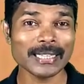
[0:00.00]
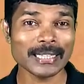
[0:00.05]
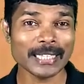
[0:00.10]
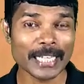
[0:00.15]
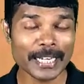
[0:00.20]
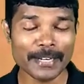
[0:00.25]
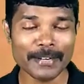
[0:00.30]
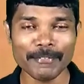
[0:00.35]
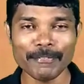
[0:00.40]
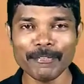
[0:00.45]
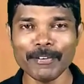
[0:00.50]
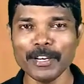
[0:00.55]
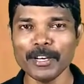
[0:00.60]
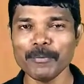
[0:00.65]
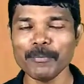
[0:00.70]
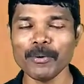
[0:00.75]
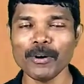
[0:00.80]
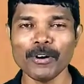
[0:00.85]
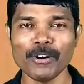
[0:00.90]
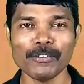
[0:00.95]
thin
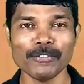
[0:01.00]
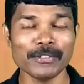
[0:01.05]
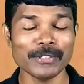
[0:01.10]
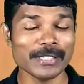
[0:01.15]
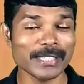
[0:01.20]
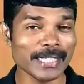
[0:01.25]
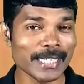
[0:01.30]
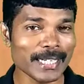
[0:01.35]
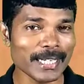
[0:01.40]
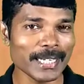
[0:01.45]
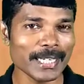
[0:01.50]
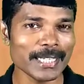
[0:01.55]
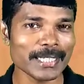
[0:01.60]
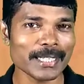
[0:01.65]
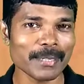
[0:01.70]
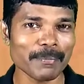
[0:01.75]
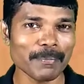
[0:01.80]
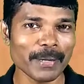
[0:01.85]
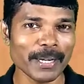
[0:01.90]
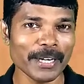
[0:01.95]
film of zinc is
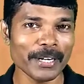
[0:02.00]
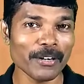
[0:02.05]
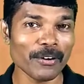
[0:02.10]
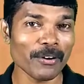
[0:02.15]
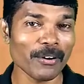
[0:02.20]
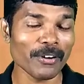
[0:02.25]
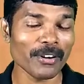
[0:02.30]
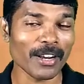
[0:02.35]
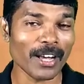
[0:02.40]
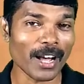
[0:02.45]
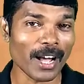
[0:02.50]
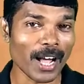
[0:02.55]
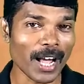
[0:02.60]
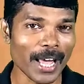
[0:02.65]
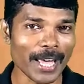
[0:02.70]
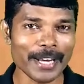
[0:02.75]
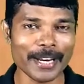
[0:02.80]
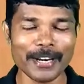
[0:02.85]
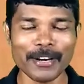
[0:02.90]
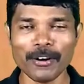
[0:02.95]
applied on
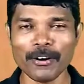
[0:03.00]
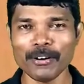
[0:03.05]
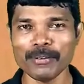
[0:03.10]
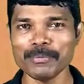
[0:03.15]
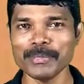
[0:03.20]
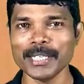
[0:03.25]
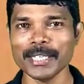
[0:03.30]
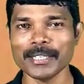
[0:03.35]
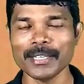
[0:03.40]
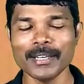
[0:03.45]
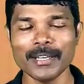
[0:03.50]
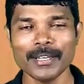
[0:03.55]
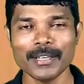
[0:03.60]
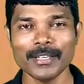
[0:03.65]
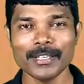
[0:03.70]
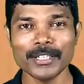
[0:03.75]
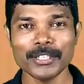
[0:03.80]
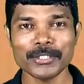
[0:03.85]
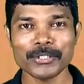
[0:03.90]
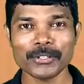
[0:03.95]
iron object
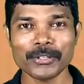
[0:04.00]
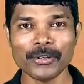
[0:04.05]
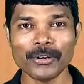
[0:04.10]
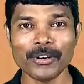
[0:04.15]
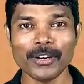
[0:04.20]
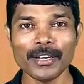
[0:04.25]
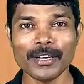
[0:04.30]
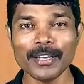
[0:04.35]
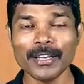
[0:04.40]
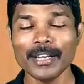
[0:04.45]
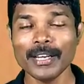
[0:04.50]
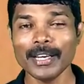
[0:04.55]
is called